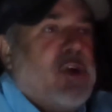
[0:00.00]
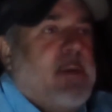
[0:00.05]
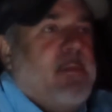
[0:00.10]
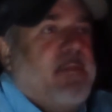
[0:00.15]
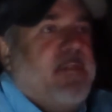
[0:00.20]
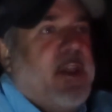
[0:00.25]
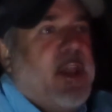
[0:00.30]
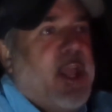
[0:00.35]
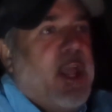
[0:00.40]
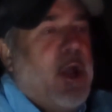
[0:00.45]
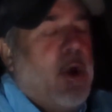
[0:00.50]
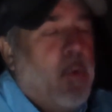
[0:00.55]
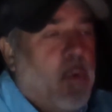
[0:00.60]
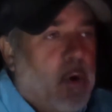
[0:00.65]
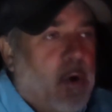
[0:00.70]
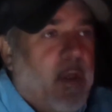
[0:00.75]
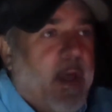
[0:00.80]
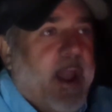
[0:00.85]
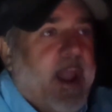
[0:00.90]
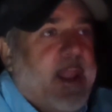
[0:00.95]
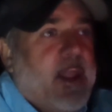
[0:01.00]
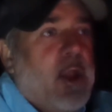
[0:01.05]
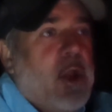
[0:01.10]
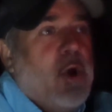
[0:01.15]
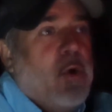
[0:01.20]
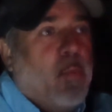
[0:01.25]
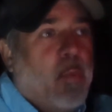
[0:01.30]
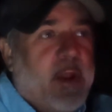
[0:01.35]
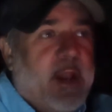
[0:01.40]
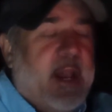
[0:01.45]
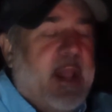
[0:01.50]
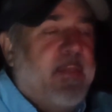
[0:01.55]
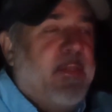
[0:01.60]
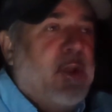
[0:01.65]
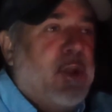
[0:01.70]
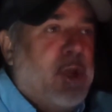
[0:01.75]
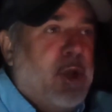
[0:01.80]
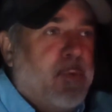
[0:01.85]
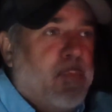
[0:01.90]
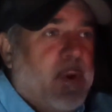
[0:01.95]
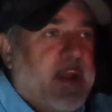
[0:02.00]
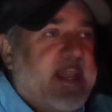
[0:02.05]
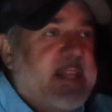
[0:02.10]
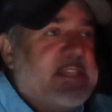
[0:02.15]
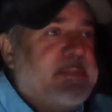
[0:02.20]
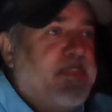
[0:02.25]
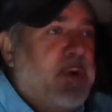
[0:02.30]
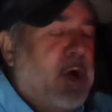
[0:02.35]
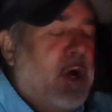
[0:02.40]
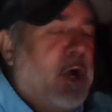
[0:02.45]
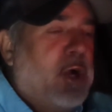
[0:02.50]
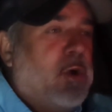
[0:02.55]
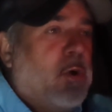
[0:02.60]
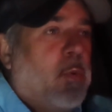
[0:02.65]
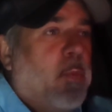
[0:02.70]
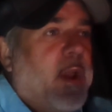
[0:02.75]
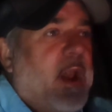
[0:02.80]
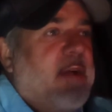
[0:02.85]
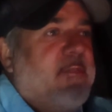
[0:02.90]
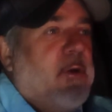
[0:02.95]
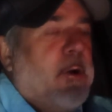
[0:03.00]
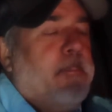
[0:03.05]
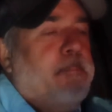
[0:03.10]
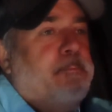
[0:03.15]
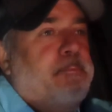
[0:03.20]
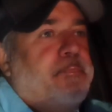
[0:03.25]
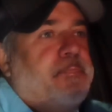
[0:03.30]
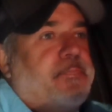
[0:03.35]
drama video, or, like, reading a Goodreads book or whatever.